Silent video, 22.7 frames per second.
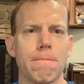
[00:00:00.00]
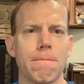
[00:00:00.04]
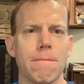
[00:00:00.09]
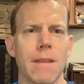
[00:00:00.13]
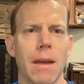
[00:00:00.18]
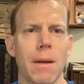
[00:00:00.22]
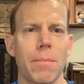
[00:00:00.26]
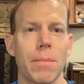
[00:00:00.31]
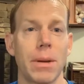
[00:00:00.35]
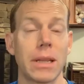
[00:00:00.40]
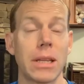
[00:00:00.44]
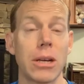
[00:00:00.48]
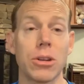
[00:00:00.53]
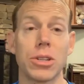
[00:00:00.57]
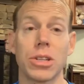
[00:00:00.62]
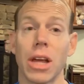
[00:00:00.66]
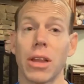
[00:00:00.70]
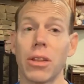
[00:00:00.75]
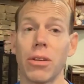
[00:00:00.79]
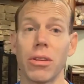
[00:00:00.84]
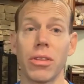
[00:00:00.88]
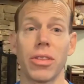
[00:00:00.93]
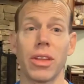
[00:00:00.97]
but there's
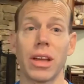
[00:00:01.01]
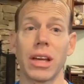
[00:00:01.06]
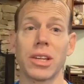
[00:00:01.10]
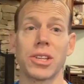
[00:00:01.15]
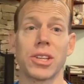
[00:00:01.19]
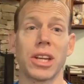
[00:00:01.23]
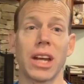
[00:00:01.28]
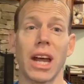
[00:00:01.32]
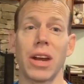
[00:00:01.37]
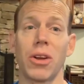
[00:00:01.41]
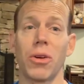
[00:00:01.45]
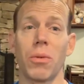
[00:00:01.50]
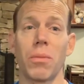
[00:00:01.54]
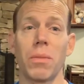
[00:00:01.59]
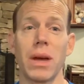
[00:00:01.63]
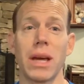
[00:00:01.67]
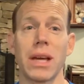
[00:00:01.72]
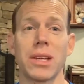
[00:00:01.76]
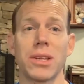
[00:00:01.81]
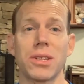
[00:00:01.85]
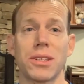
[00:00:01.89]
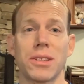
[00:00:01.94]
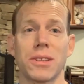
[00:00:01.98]
other things that I don't
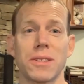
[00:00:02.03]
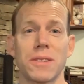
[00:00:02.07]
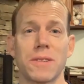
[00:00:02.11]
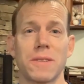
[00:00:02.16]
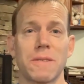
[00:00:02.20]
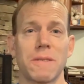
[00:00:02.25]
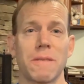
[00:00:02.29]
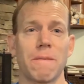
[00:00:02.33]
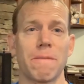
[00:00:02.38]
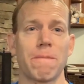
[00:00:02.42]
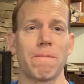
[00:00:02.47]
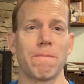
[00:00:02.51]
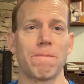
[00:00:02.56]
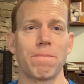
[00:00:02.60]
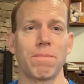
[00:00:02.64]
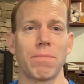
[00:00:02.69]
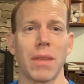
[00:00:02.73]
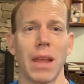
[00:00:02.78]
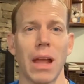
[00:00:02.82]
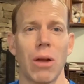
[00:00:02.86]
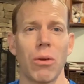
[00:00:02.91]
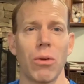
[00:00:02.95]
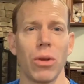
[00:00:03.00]
miss.
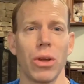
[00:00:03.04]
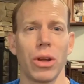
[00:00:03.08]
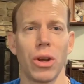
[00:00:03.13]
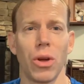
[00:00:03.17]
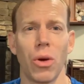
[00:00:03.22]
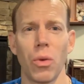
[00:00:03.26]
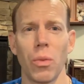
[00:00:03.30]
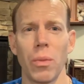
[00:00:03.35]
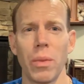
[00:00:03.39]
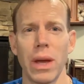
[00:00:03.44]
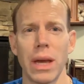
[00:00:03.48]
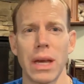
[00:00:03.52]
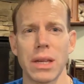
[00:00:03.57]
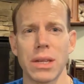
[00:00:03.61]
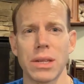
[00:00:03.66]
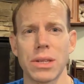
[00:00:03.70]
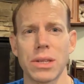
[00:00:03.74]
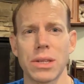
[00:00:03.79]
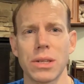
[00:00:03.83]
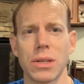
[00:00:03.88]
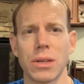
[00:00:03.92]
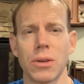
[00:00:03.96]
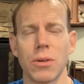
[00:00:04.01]
I really don't
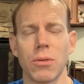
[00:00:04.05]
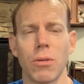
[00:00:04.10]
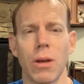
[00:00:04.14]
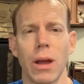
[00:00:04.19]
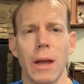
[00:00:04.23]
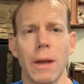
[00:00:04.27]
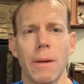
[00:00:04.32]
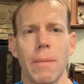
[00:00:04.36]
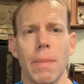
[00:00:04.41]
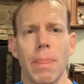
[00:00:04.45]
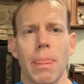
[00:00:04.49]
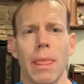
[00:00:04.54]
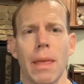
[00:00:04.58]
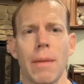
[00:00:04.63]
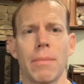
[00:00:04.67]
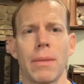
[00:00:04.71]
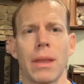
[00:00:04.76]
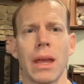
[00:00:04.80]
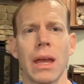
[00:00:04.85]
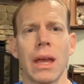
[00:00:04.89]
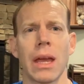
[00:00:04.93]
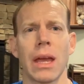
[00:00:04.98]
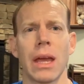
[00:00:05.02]
miss, right?
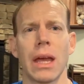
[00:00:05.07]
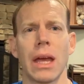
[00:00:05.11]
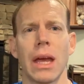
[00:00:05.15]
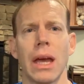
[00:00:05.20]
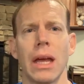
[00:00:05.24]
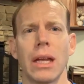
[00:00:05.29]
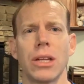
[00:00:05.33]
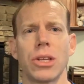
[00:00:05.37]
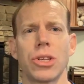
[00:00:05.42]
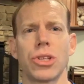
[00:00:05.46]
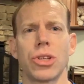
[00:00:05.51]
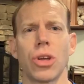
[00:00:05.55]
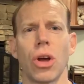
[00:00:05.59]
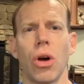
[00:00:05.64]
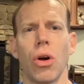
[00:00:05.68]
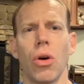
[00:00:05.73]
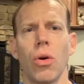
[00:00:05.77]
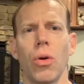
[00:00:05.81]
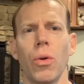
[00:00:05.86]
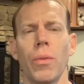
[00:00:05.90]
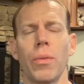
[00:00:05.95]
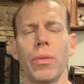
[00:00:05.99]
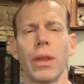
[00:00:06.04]
And
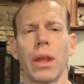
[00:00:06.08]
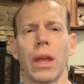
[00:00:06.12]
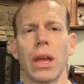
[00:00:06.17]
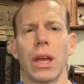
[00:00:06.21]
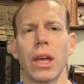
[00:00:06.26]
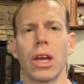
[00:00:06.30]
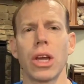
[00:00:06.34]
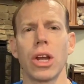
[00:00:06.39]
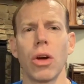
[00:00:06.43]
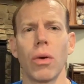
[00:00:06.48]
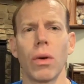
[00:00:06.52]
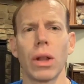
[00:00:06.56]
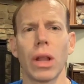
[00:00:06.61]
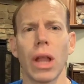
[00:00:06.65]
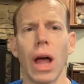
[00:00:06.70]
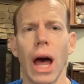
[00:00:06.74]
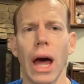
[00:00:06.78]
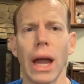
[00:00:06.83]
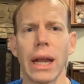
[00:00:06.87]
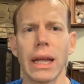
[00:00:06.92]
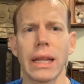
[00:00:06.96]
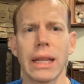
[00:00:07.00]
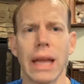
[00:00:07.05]
so, a
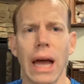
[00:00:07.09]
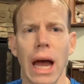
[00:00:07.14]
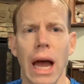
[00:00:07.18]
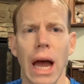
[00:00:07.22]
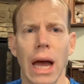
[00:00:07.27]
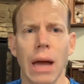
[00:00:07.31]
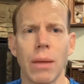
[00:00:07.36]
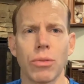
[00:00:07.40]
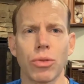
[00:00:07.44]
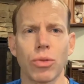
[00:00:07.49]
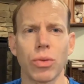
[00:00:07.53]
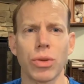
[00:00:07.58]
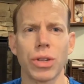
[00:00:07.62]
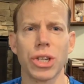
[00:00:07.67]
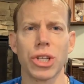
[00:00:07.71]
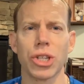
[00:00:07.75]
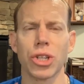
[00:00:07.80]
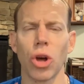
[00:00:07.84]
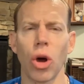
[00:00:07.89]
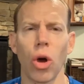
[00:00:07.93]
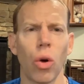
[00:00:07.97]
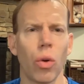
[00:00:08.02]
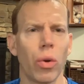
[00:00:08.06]
lot of times we're
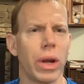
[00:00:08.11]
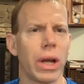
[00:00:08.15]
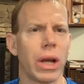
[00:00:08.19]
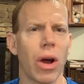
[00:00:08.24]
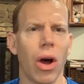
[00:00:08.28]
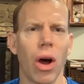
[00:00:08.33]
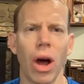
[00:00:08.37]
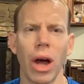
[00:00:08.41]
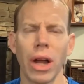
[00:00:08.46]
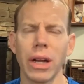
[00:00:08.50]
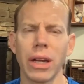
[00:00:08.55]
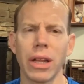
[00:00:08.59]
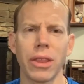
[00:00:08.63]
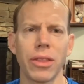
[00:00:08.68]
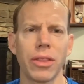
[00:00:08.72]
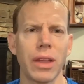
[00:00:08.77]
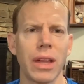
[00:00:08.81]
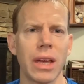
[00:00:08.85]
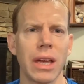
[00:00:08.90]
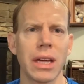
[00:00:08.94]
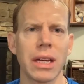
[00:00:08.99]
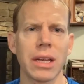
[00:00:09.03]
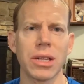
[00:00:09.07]
just holding on to
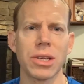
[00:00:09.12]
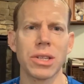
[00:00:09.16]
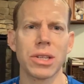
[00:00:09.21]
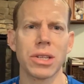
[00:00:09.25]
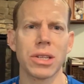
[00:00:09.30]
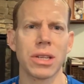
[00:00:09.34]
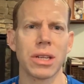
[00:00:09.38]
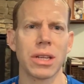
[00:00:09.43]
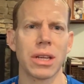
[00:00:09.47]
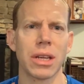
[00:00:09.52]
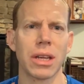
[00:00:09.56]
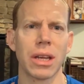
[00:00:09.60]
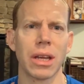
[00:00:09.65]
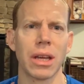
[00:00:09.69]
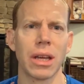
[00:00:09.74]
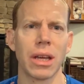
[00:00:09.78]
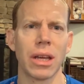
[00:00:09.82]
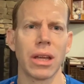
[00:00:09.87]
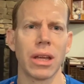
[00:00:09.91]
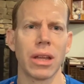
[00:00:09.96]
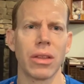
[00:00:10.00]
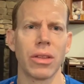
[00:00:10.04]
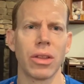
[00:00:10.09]
things
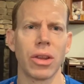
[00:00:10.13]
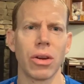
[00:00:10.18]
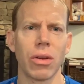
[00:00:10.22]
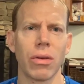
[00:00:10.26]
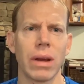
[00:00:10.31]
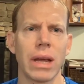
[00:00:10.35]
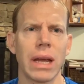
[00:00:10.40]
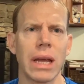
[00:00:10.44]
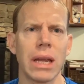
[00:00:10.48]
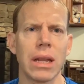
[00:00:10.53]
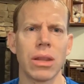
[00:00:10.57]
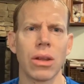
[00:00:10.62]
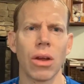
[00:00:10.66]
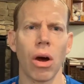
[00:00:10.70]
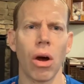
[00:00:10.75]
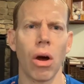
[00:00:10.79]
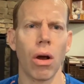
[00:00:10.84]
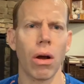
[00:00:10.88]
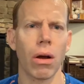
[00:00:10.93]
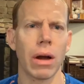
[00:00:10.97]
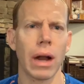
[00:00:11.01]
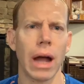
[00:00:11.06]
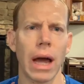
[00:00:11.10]
that are eating the
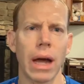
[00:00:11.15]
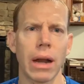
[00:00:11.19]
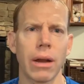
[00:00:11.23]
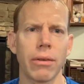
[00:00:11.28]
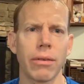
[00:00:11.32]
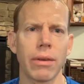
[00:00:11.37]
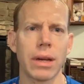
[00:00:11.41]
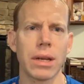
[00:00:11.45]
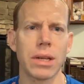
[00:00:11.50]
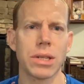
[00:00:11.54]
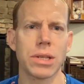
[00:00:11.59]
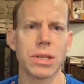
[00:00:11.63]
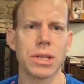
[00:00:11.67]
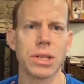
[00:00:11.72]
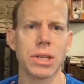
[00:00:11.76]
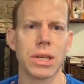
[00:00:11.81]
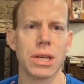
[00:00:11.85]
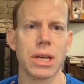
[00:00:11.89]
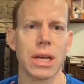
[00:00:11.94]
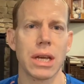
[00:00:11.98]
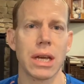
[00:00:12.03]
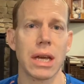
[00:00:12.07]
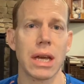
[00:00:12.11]
heart out of us,
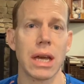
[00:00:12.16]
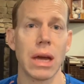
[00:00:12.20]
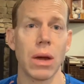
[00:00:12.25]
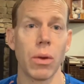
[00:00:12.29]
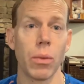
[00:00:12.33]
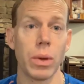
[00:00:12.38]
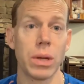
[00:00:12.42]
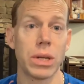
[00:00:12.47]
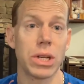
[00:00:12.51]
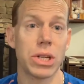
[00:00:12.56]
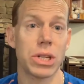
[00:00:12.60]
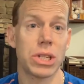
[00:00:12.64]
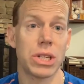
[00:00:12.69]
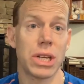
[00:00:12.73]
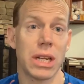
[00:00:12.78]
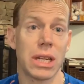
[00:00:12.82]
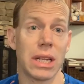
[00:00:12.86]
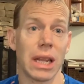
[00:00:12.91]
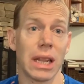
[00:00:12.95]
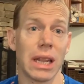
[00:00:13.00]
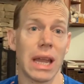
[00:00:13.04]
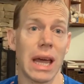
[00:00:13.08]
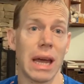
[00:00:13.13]
and we just
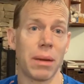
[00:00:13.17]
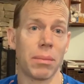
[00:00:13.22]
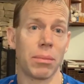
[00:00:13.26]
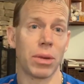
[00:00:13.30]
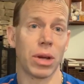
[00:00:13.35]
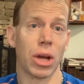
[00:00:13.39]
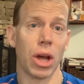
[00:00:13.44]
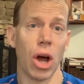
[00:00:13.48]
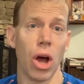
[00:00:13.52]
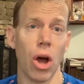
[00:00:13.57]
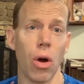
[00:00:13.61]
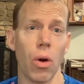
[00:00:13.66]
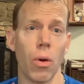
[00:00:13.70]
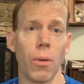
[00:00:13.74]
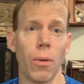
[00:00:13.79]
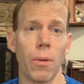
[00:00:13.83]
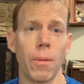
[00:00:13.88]
need to let them go.